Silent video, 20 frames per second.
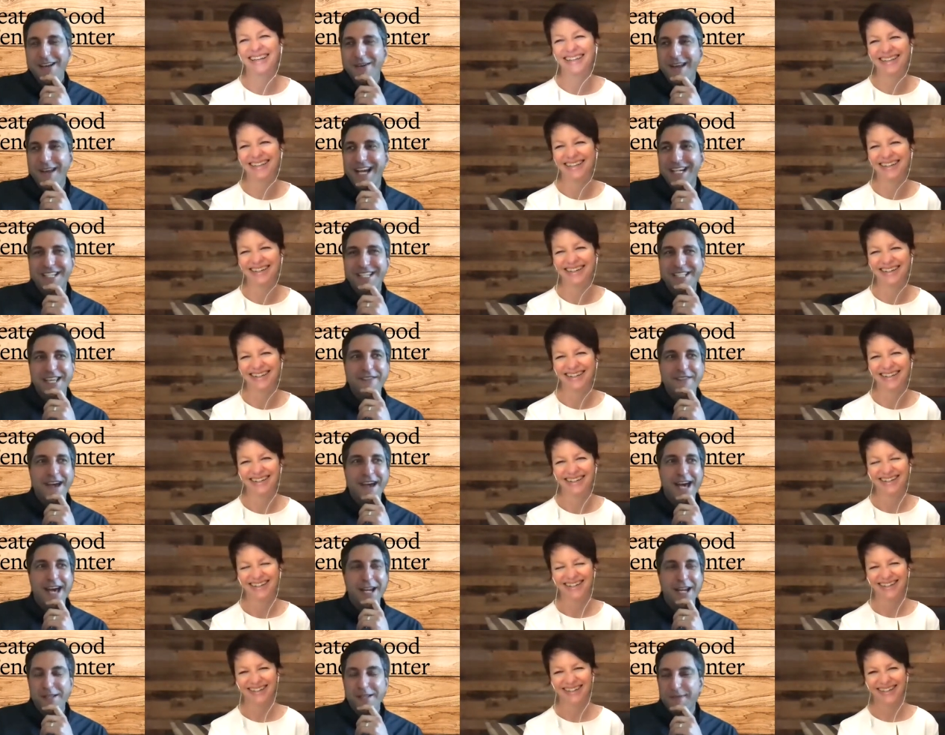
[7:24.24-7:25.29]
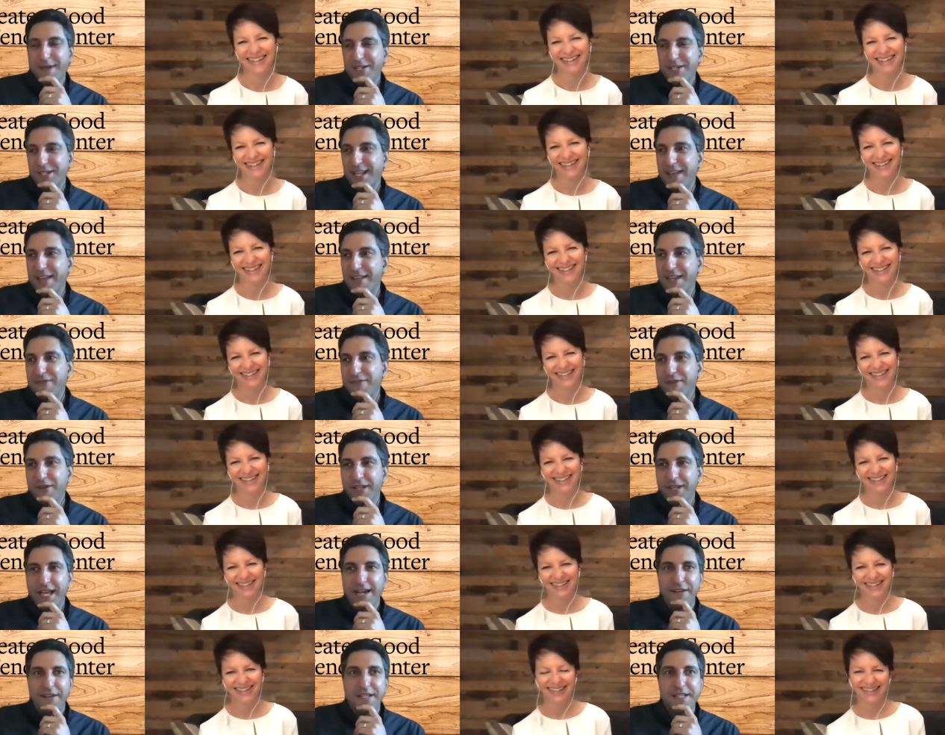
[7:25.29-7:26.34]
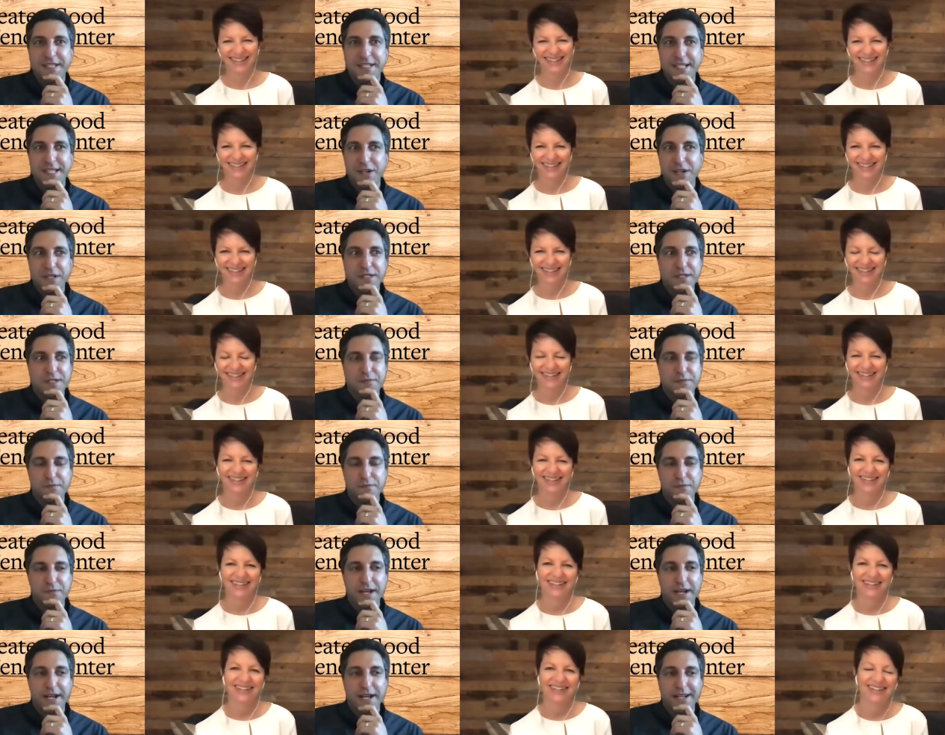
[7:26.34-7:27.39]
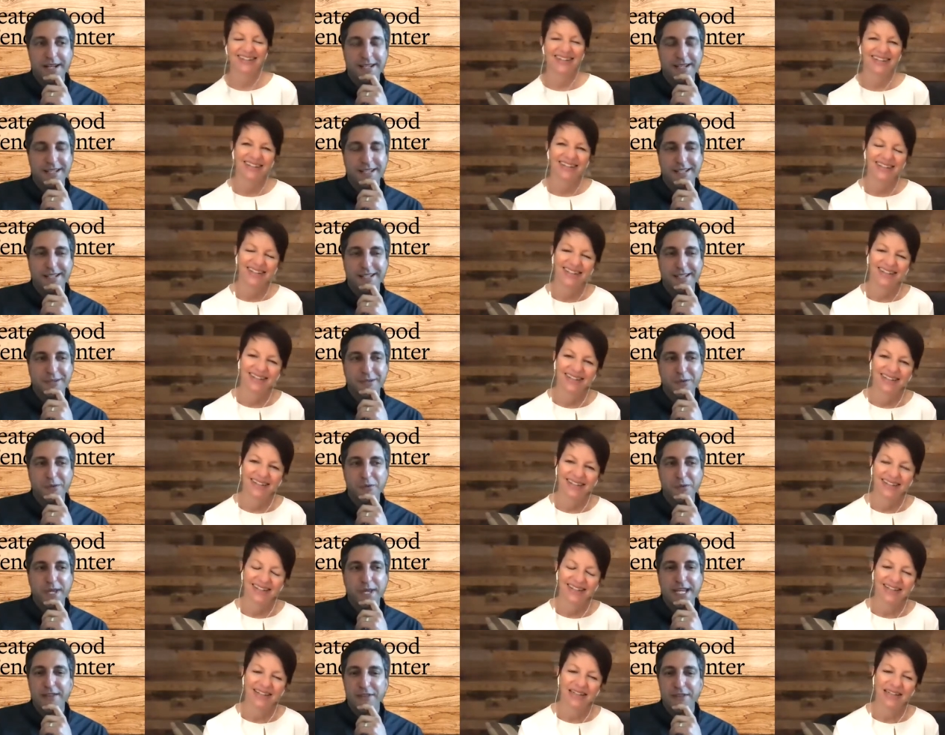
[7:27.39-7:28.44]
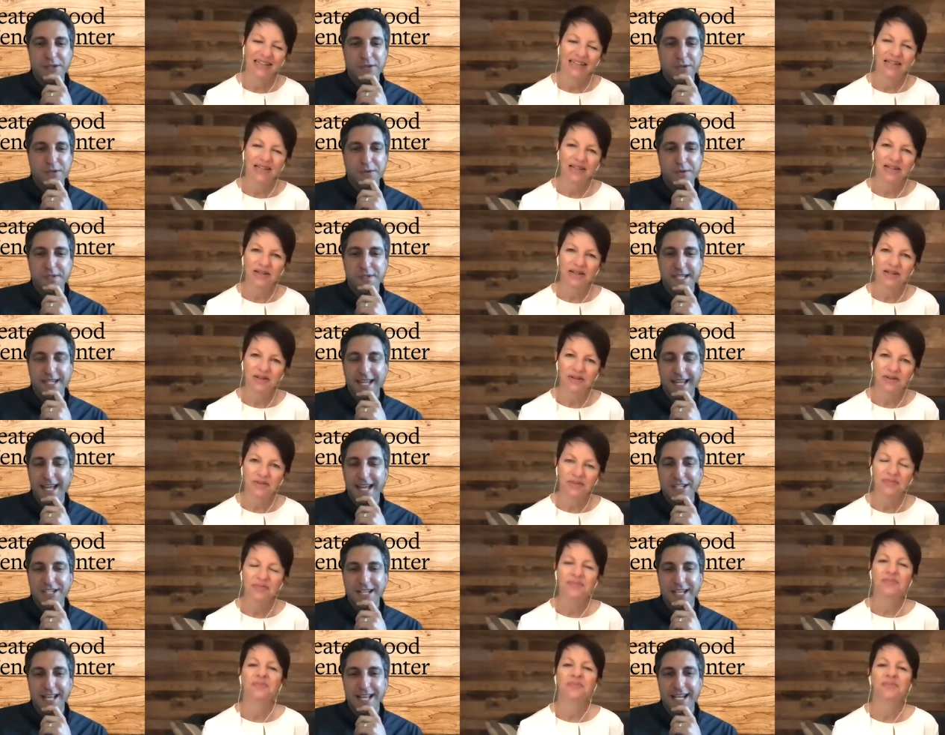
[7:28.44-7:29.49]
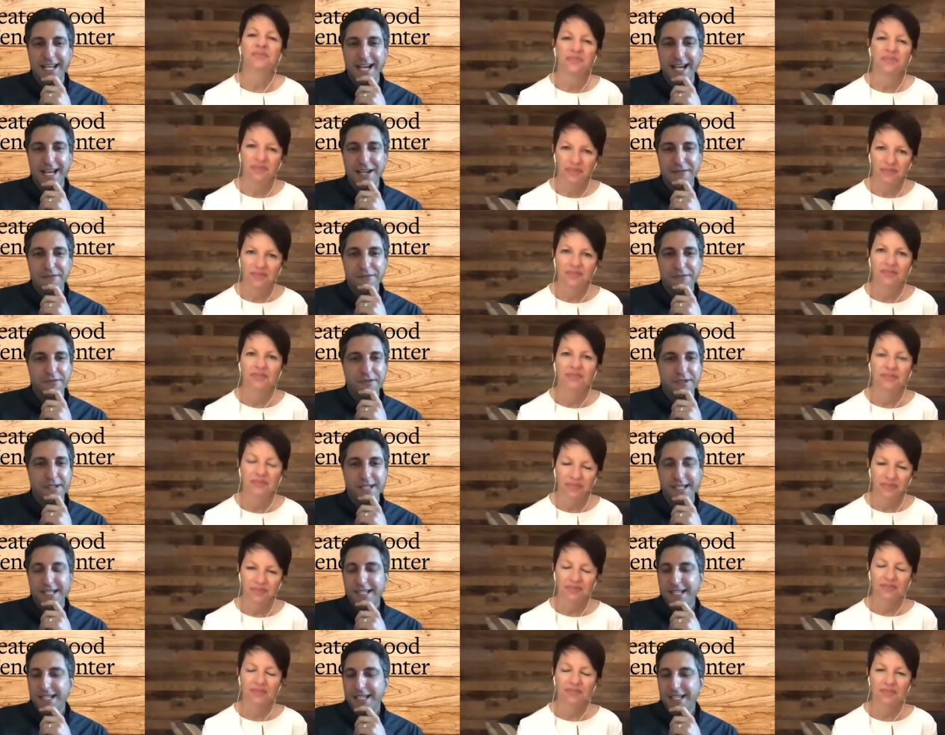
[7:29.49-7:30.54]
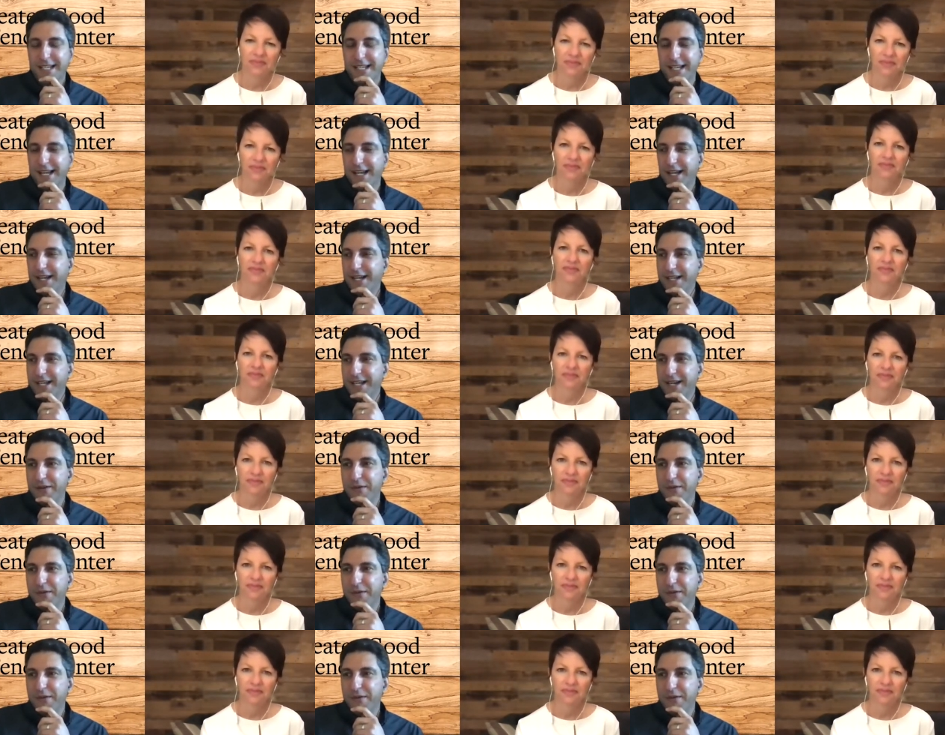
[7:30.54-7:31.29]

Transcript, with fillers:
Speaker 1: reactions yeah. I've had, especially I think for a lot of us, you know, just uh, reading the news and engaging in any kind of, uh, you know,